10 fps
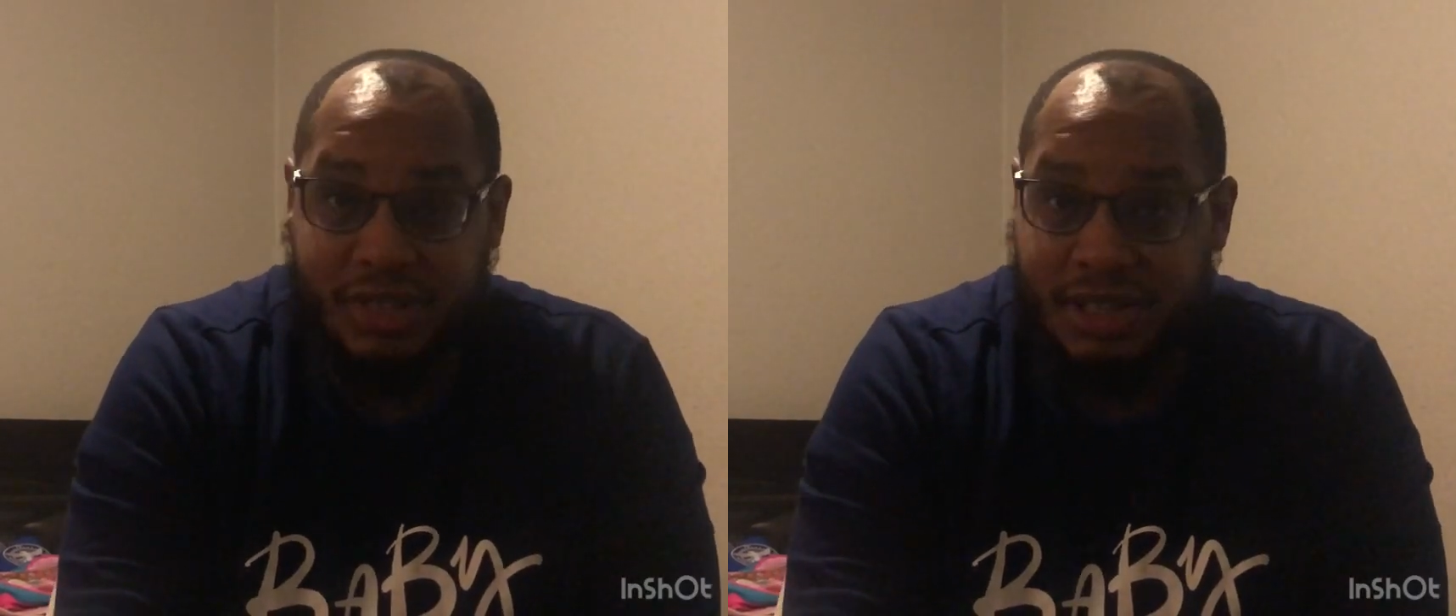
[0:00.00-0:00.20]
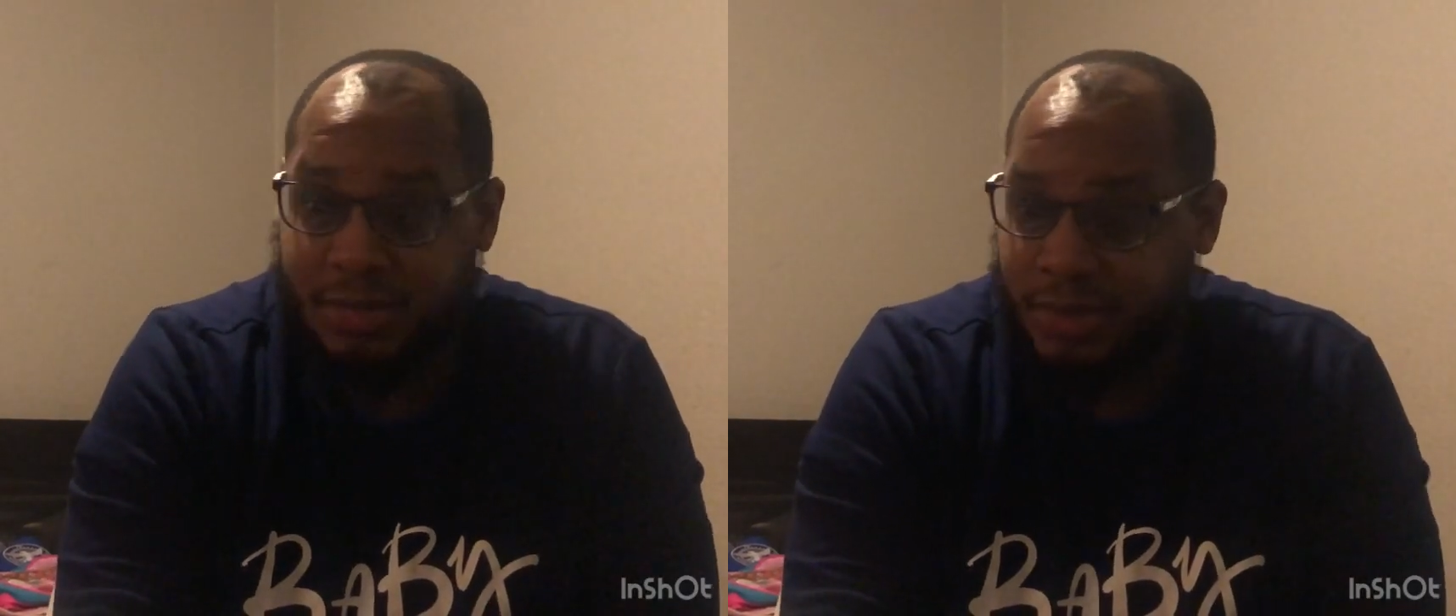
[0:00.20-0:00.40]

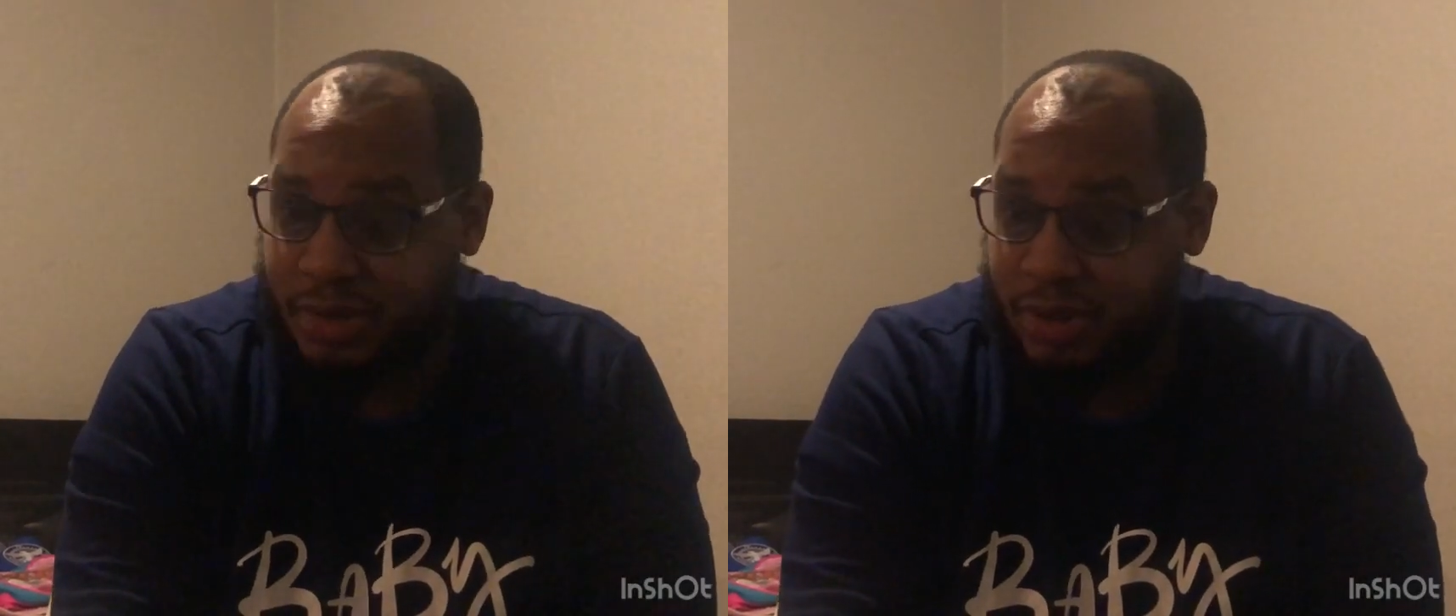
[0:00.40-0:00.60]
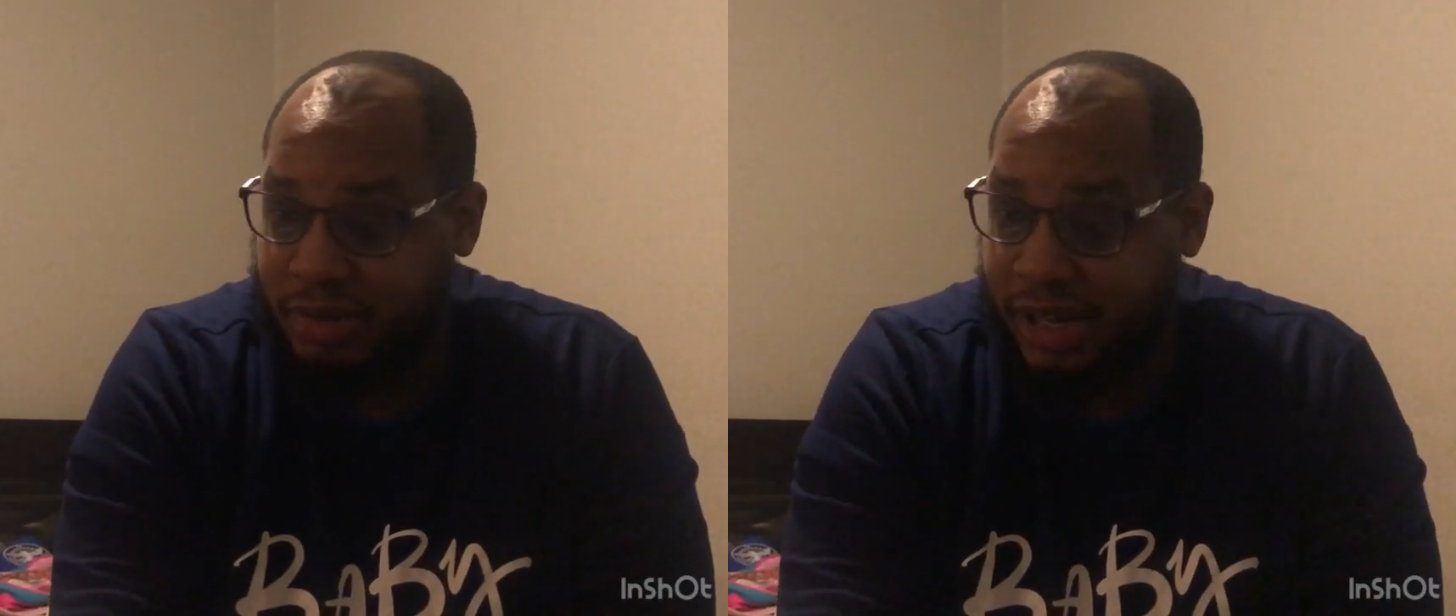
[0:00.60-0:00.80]
they
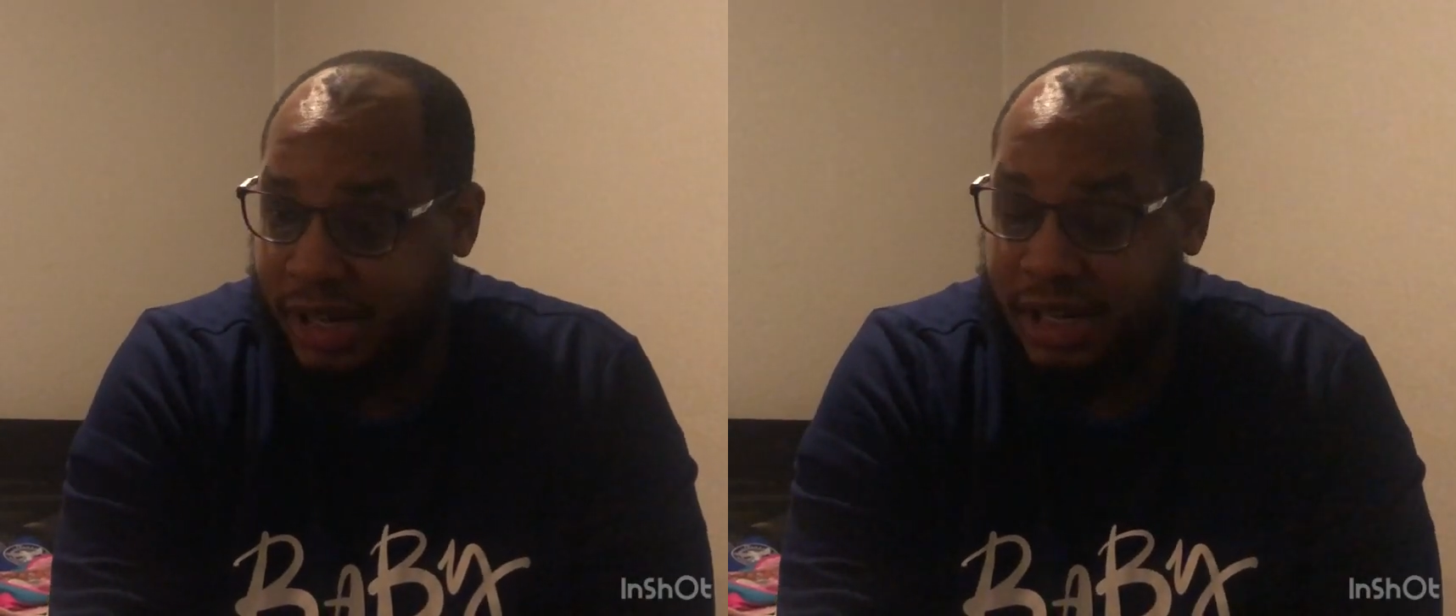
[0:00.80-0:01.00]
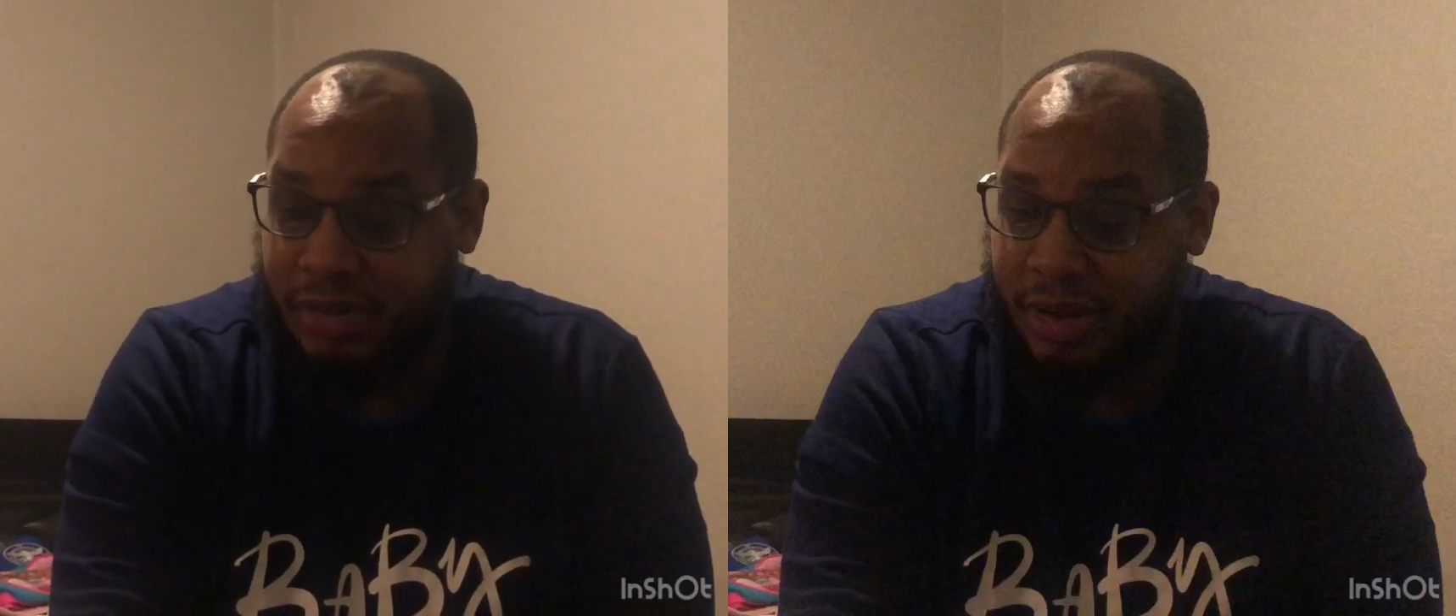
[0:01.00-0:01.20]
supposed to do that
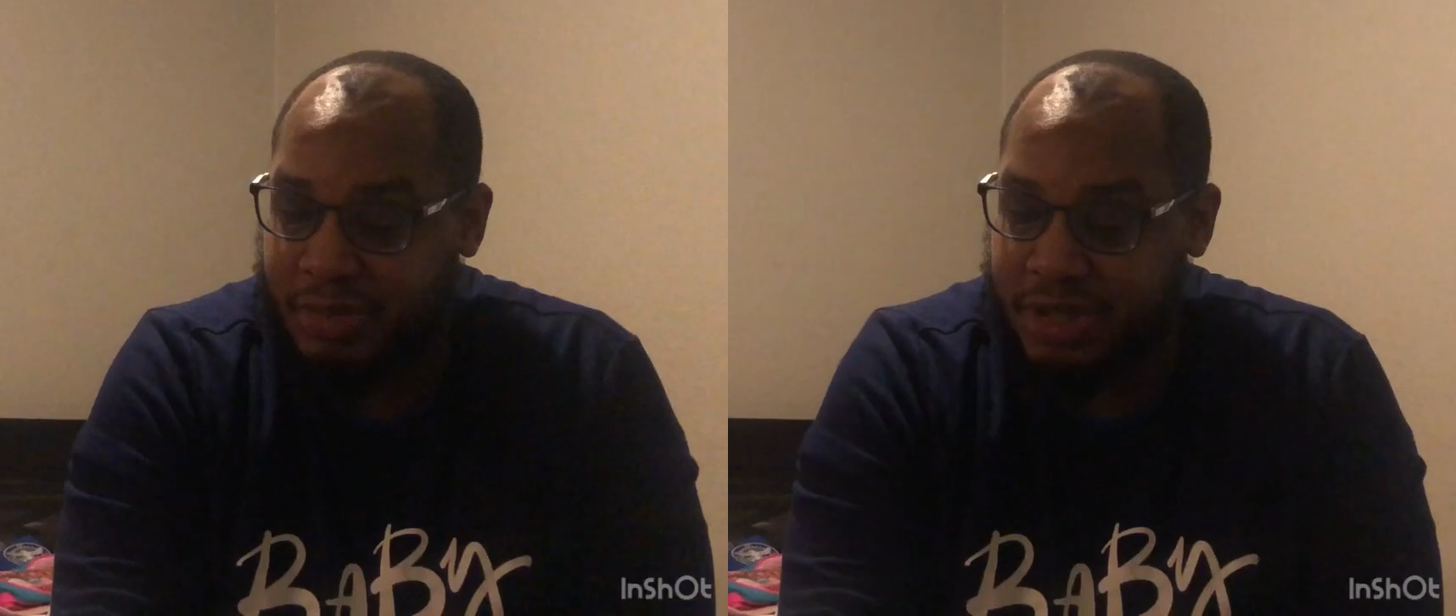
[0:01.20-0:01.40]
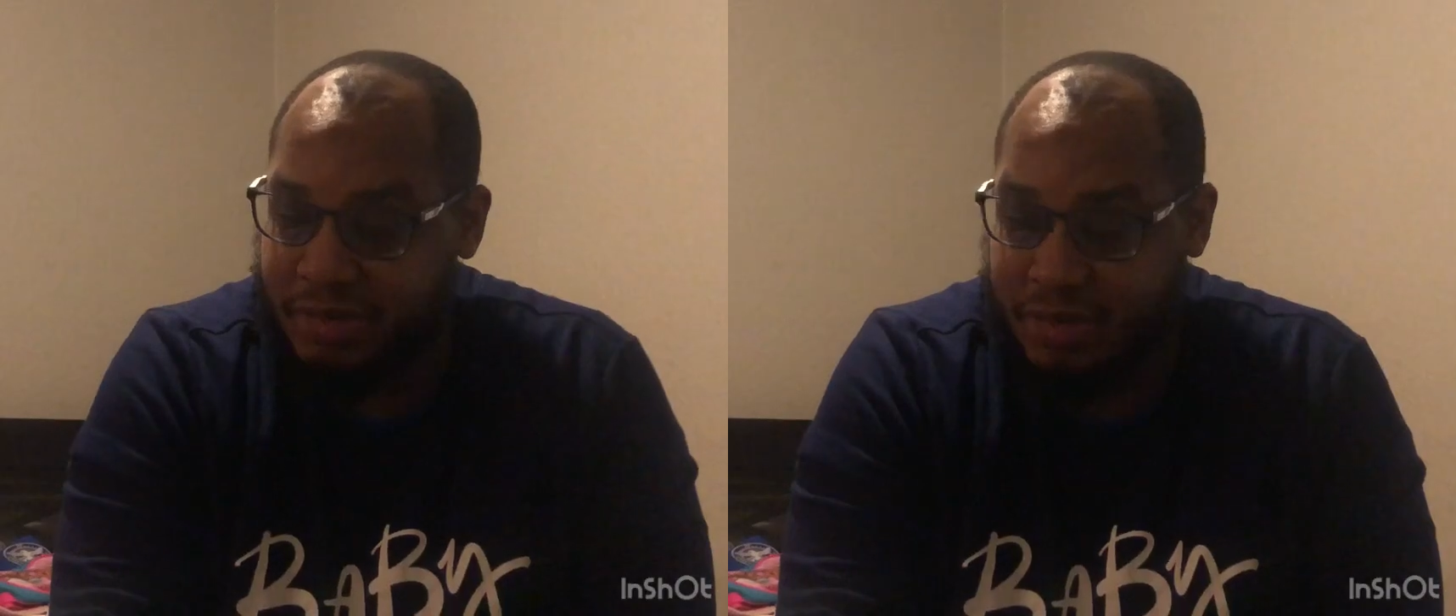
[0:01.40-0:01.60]
anyway. But
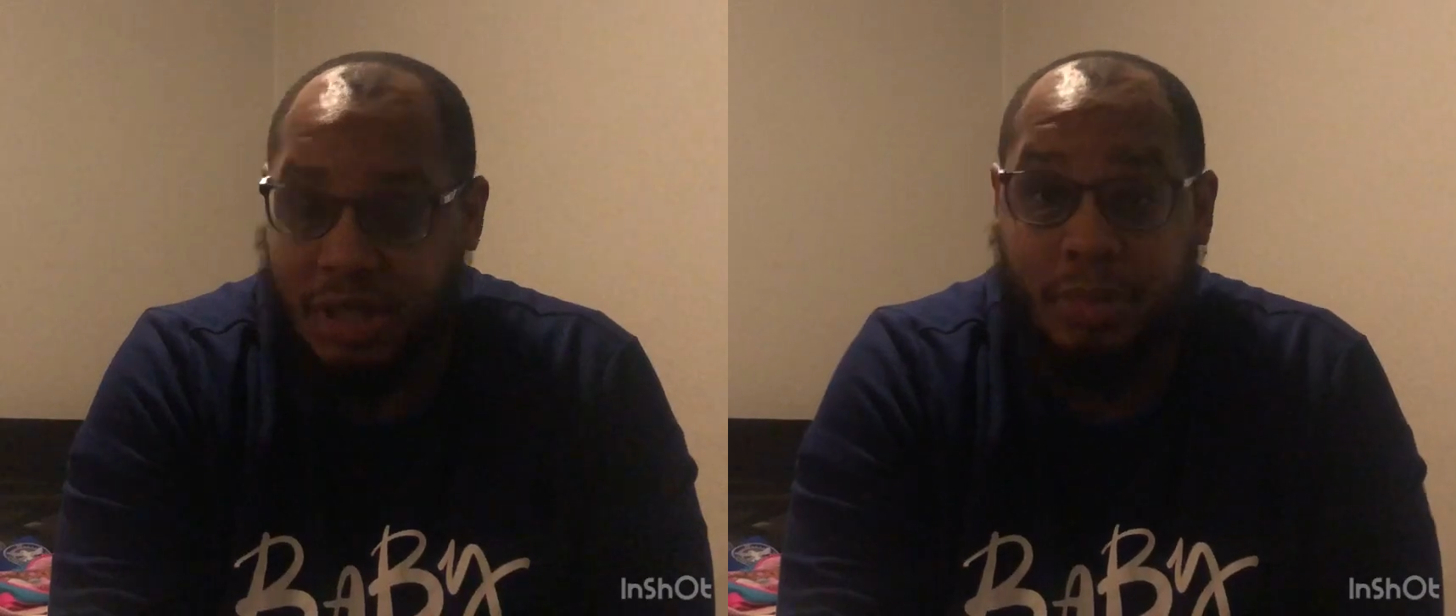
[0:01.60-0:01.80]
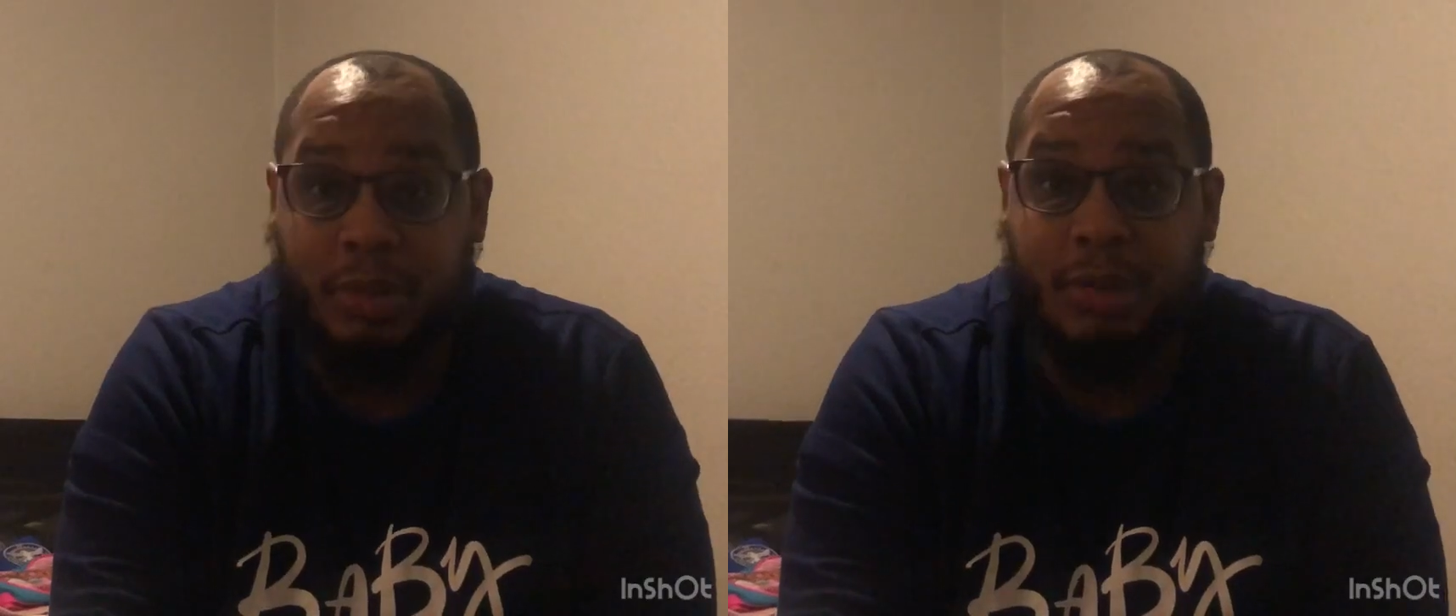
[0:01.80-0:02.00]
she was
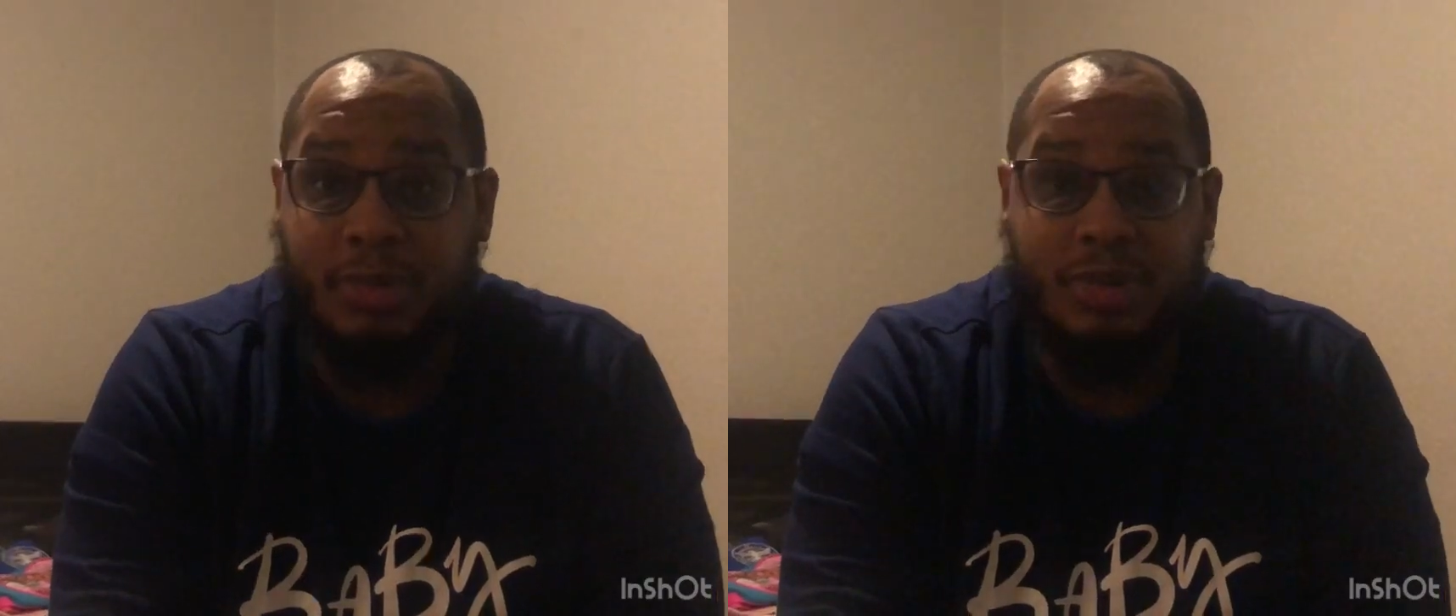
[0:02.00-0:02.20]
good people,